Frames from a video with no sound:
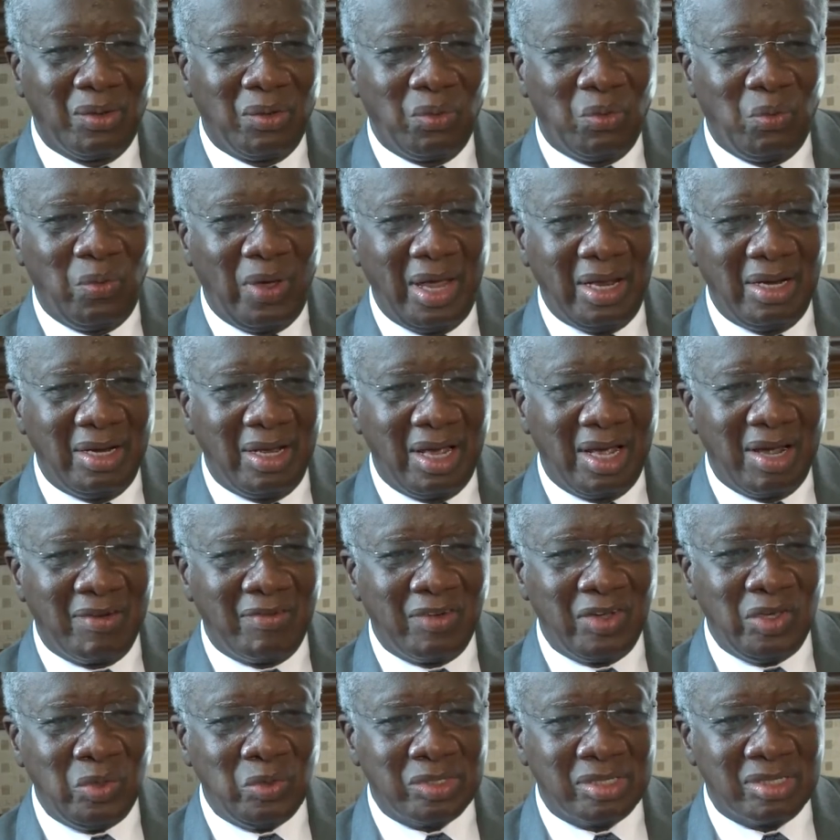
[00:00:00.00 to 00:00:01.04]
whenever
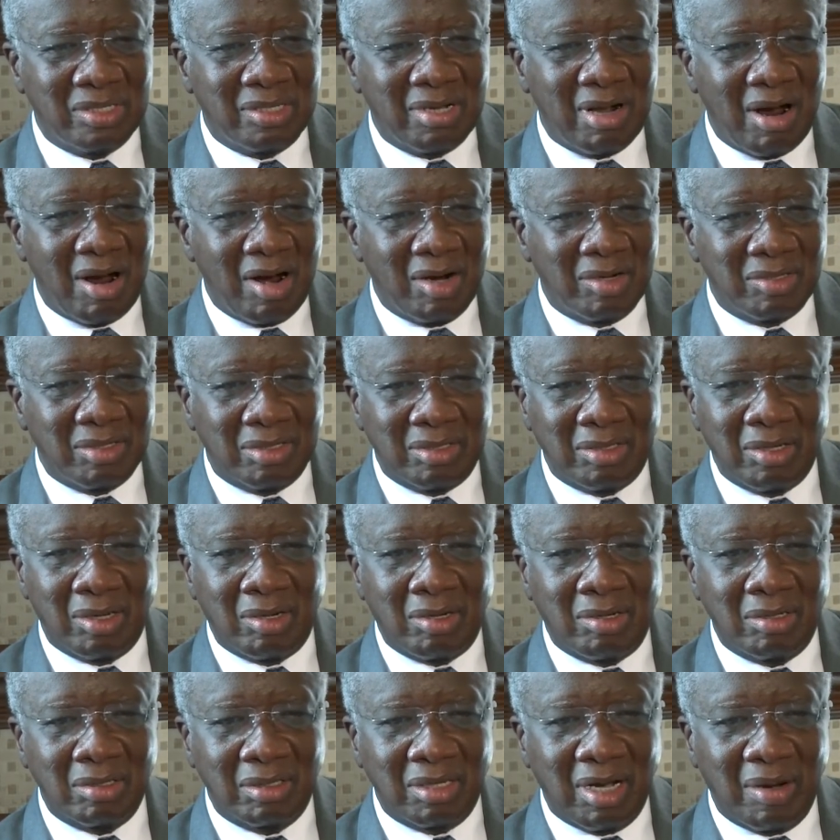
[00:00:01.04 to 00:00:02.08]
you start to
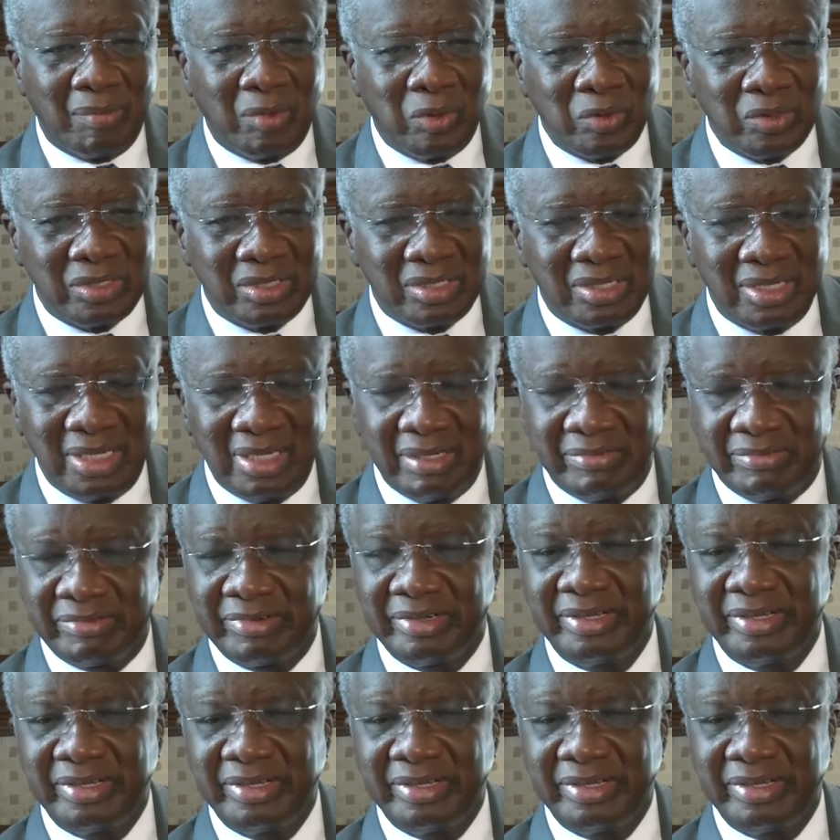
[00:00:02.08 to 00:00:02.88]
talk about slavery,